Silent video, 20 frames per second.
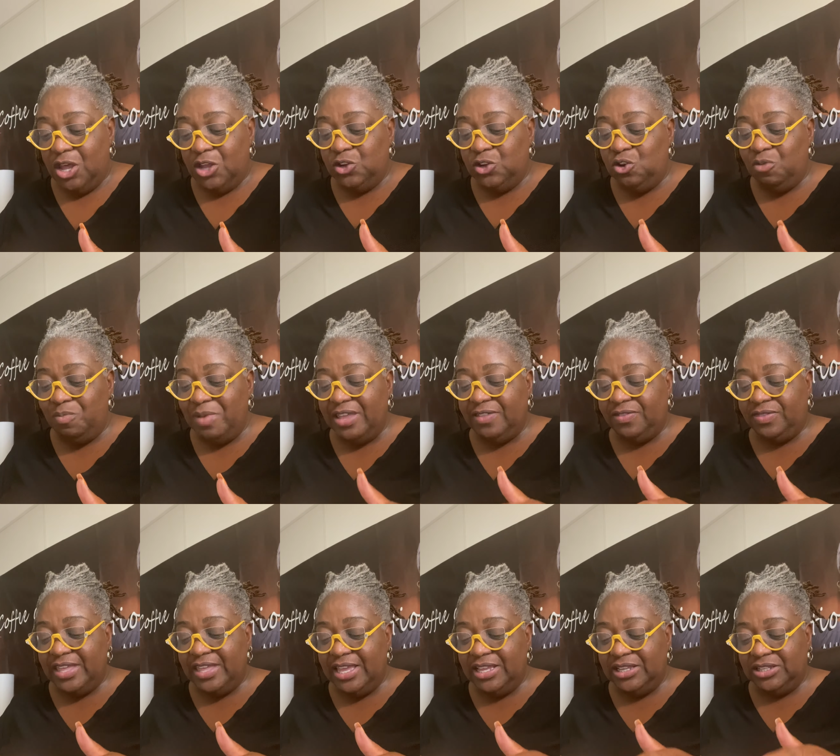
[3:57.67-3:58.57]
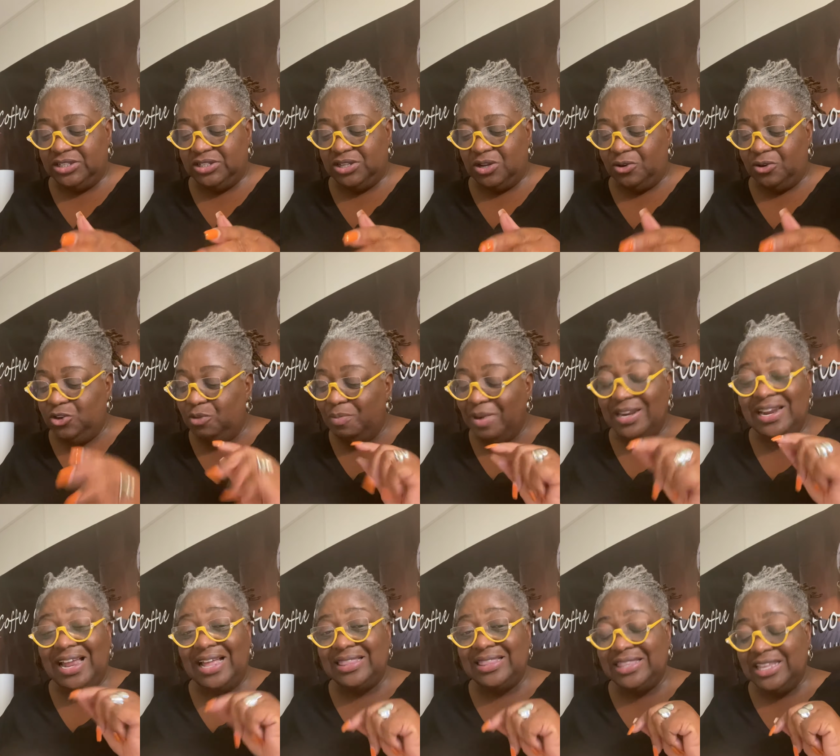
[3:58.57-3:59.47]
You may think so. You may
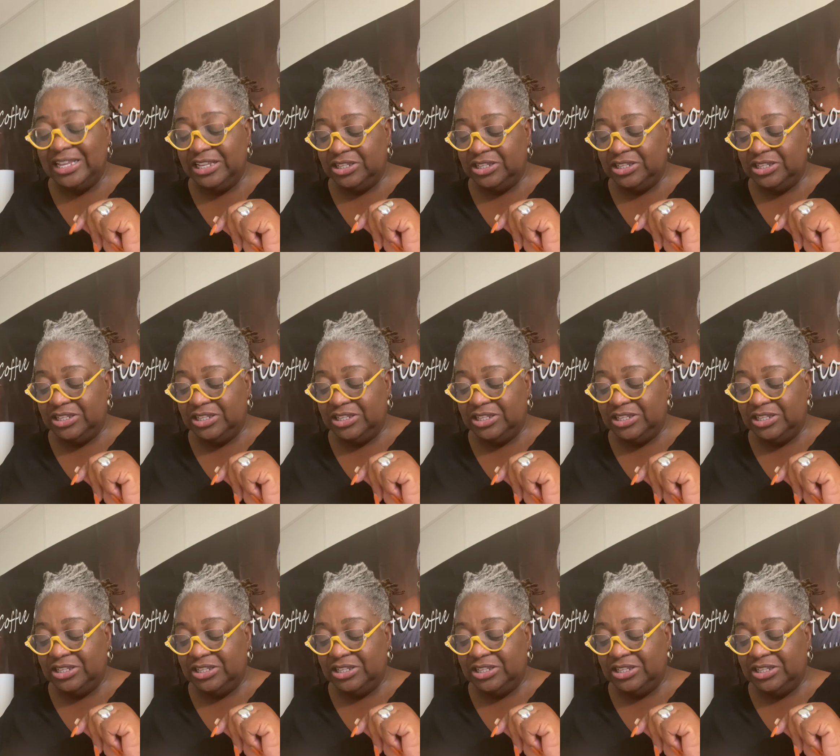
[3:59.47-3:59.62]
not think